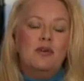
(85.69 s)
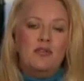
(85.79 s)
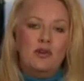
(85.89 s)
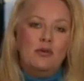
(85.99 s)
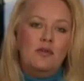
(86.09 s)

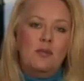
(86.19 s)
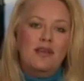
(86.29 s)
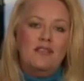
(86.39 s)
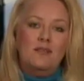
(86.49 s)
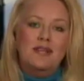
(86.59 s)
personal
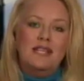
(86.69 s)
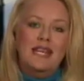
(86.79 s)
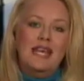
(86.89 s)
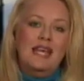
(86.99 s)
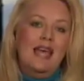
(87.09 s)

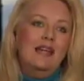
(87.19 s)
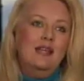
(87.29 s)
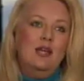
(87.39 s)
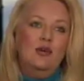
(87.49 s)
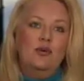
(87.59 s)
responsibility,
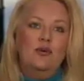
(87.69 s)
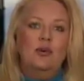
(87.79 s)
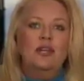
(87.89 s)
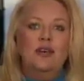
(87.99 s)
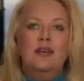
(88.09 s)
yet
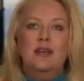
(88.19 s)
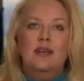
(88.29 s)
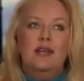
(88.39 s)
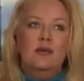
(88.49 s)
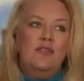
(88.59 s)
you
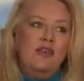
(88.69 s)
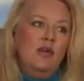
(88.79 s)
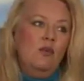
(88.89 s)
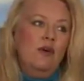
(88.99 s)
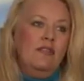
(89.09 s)

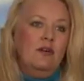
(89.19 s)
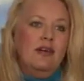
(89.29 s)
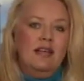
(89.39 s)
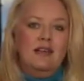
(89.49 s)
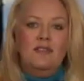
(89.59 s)
see, whether
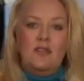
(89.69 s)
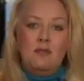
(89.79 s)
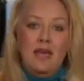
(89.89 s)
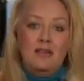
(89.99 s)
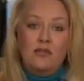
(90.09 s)
it is
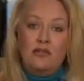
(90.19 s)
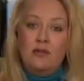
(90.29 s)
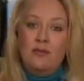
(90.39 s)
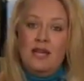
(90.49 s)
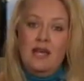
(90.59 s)
the
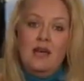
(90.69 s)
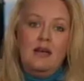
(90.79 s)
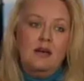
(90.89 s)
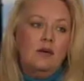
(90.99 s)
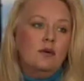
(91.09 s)
mainstream
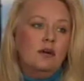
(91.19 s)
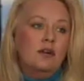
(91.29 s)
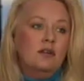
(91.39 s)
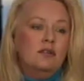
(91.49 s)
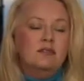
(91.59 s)
media
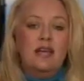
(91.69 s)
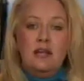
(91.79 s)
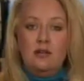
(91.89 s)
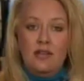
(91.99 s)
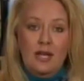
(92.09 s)
or
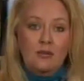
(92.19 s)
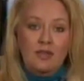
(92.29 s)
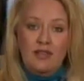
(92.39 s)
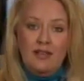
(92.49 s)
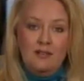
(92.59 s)

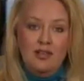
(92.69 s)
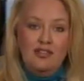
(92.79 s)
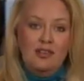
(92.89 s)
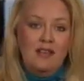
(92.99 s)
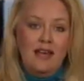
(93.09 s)
entertainment
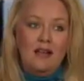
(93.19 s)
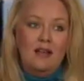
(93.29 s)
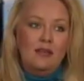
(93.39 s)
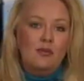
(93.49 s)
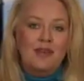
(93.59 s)
television, like
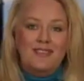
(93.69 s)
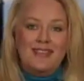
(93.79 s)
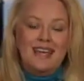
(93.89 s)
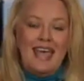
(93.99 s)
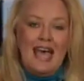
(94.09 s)
on the
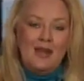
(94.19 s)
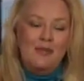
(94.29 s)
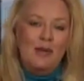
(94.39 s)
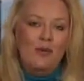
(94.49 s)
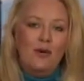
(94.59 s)
recent
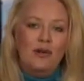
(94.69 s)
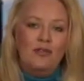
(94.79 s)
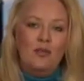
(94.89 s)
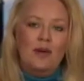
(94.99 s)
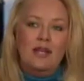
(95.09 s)
Academy
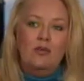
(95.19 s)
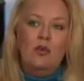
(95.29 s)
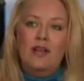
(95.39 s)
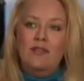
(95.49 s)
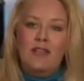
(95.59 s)
Awards
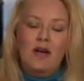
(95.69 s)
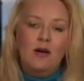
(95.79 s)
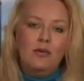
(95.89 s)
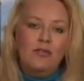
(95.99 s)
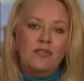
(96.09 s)
when one of the
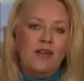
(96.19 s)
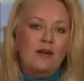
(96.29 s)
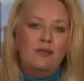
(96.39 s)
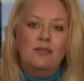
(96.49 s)
hosts